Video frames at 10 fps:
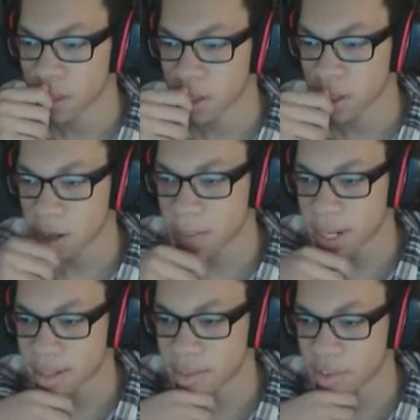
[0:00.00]
Slenderman
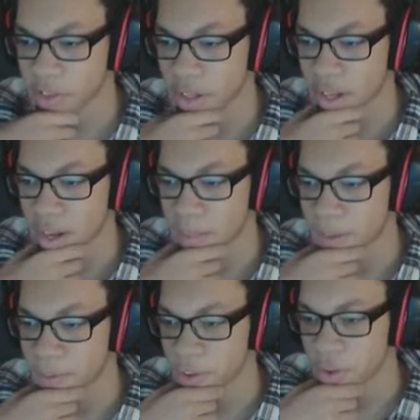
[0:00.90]
doesn't move when you look at him.
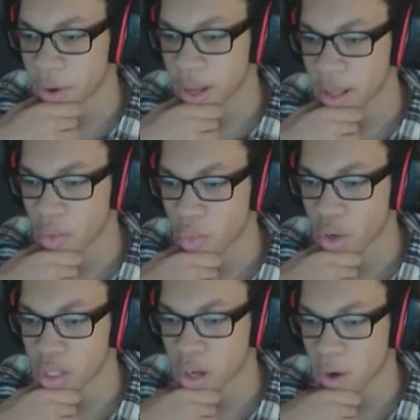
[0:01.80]
If you're in the
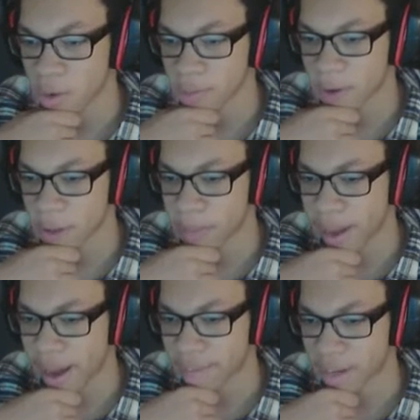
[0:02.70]
woods, always follow the
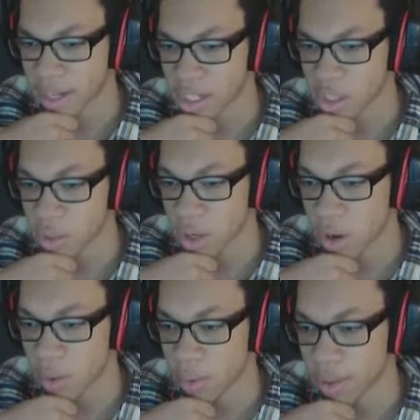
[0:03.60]
path unless you
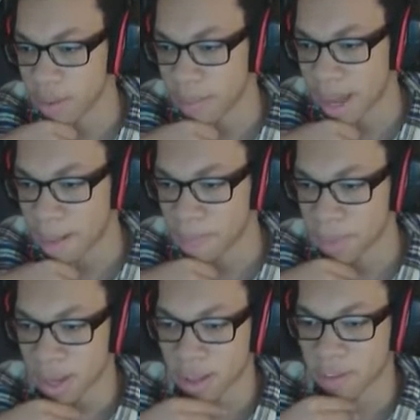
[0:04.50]
know the map.
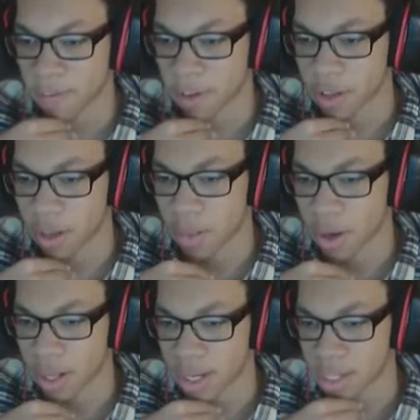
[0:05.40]
The further you
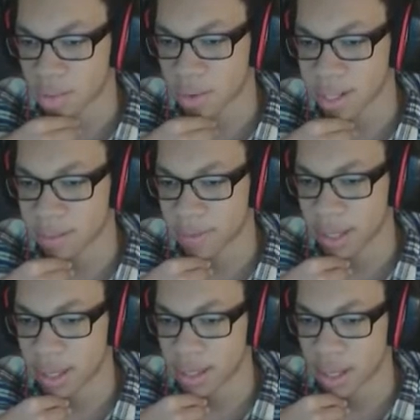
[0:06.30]
are, the less aggressive
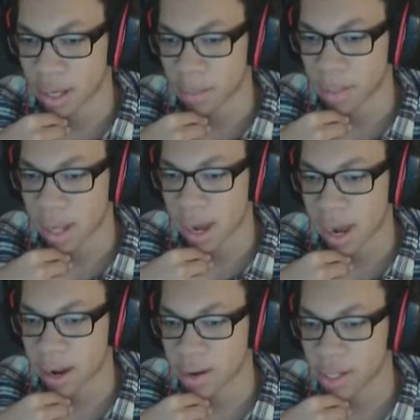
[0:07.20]
he is, but the
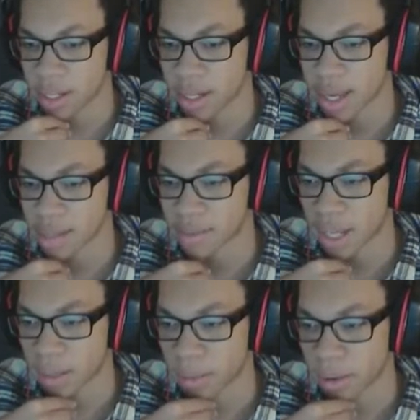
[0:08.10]
higher his chance of
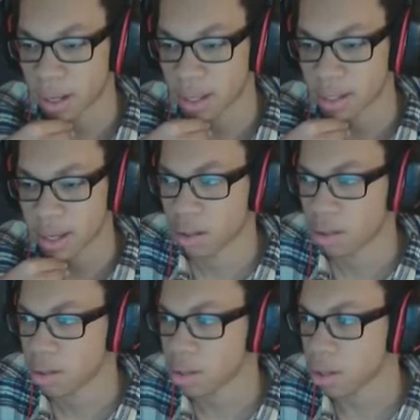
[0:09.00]
teleporting is.
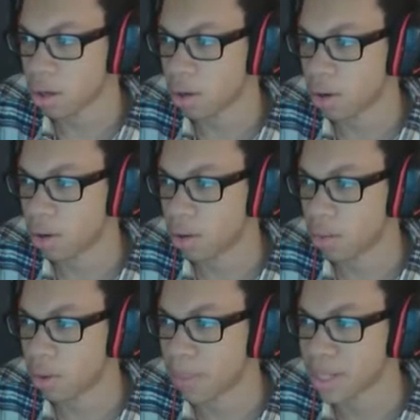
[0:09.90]
So,
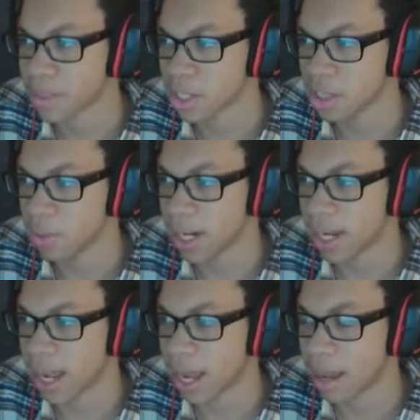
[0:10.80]
what am I supposed to do
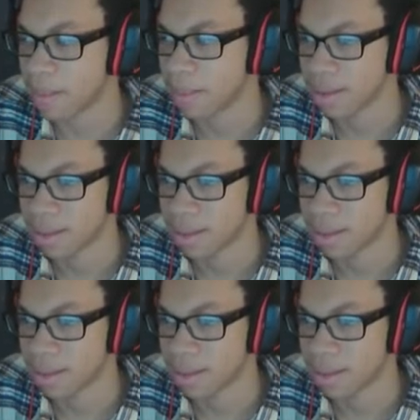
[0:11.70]
in game?